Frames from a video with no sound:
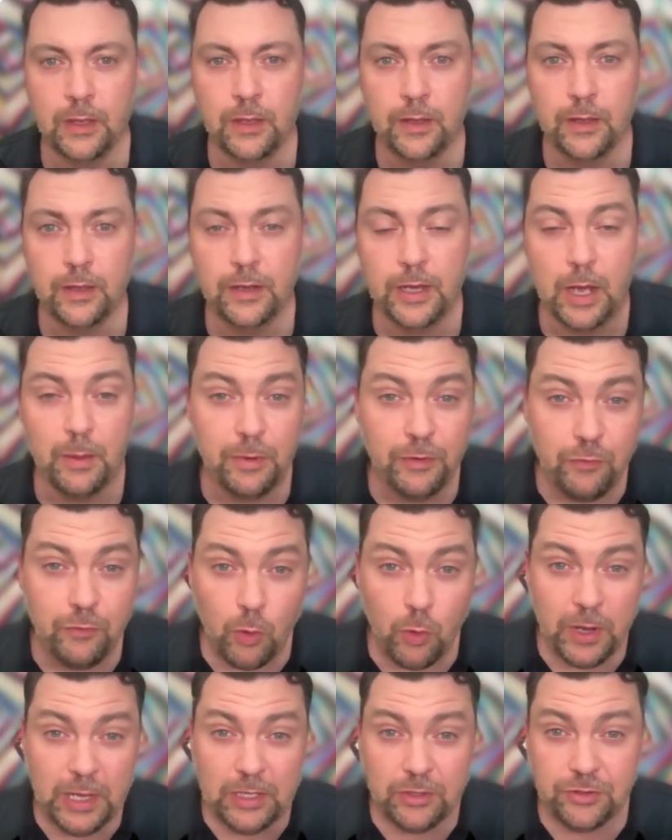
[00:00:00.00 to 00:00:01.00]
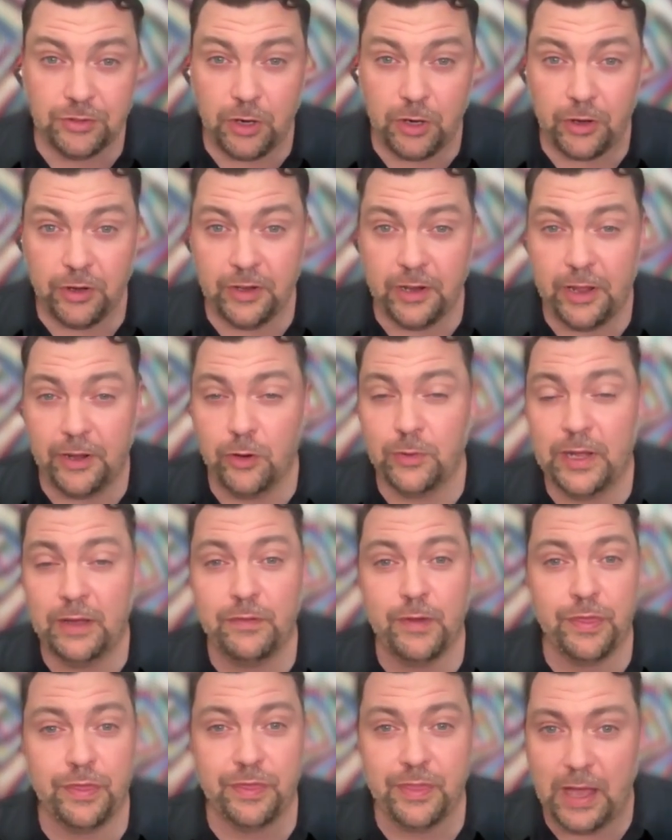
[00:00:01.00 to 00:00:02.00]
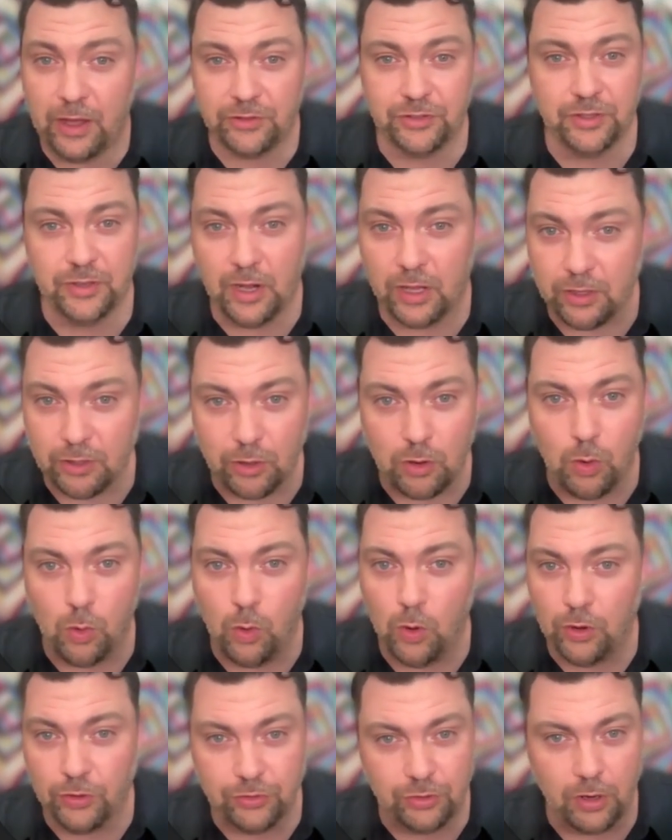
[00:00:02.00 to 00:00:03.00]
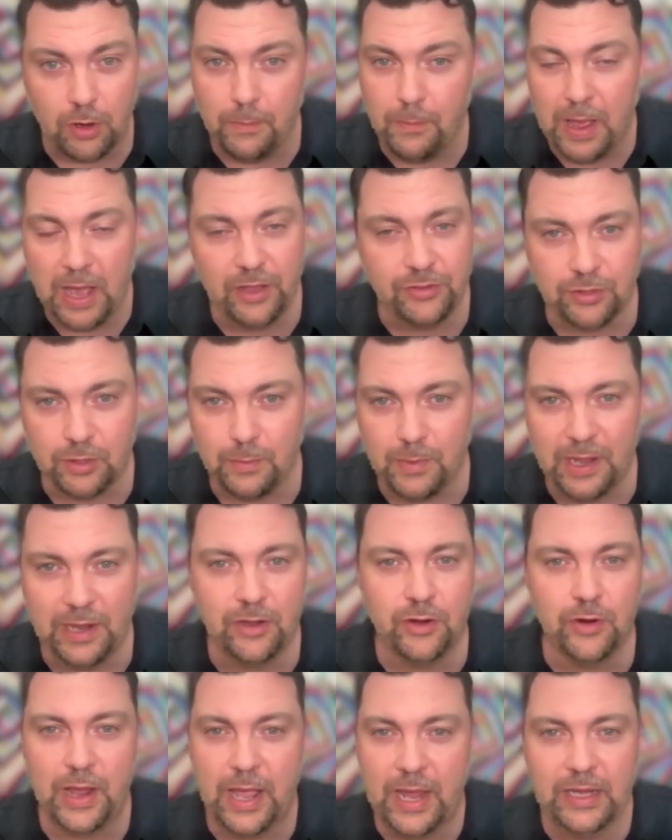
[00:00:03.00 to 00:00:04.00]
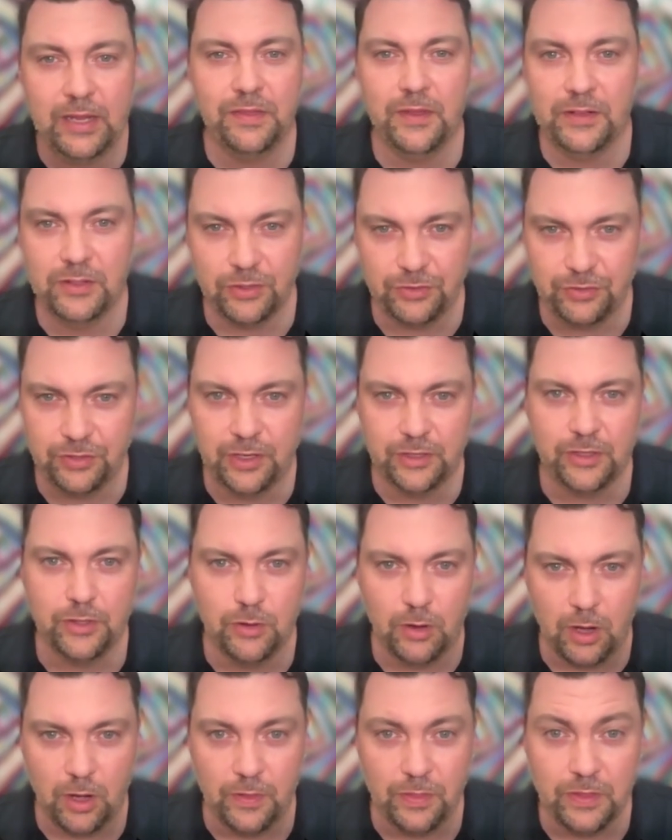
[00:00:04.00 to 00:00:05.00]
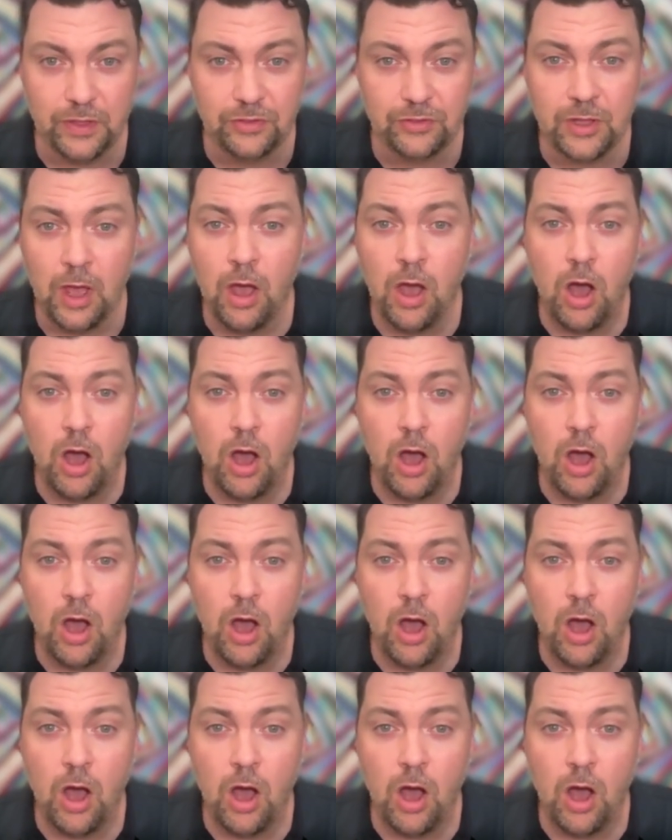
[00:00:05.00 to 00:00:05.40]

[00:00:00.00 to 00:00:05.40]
Now, before we get started, I don't have a $1,000 course or a mastermind or anything to sell you on this.